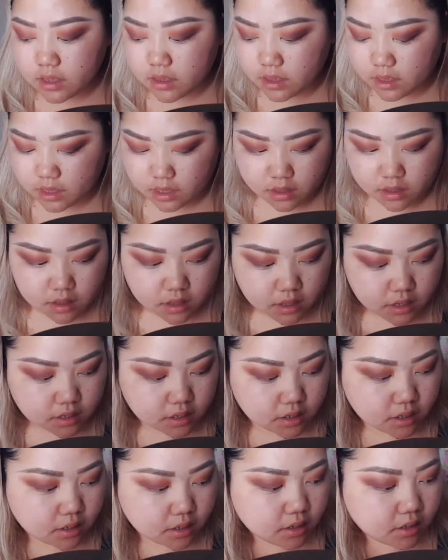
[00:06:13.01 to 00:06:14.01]
and
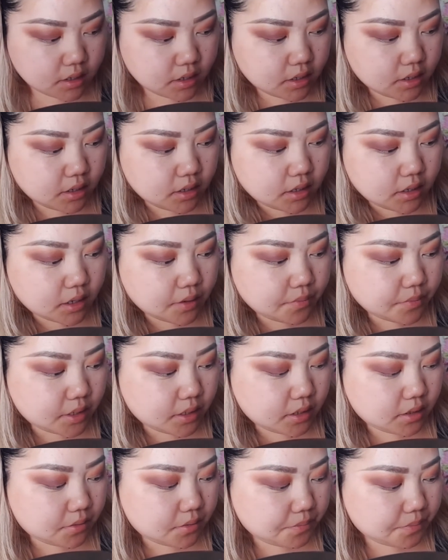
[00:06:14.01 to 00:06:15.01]
I'm
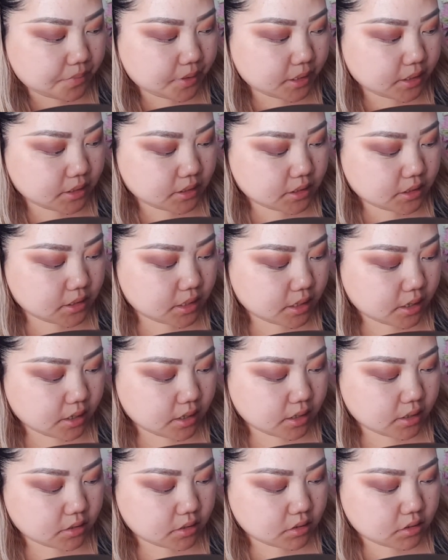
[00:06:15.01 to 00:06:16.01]
going to place
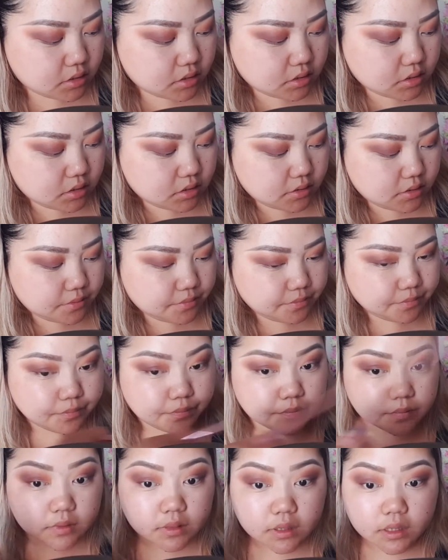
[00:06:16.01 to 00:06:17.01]
that
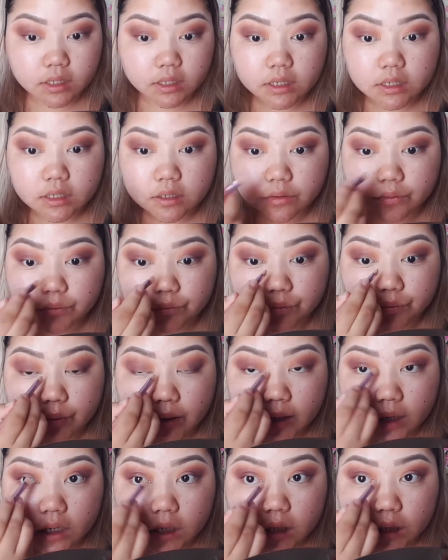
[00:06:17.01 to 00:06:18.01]
like
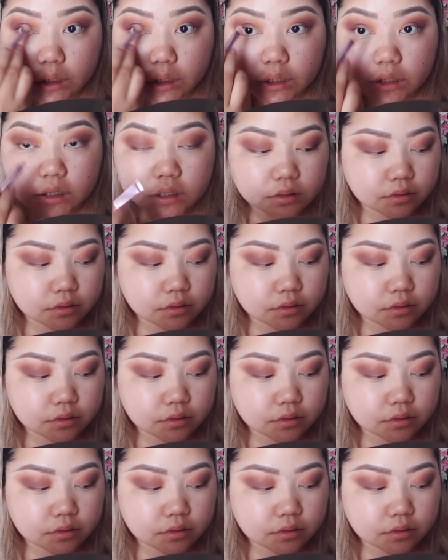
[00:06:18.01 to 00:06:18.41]
right here.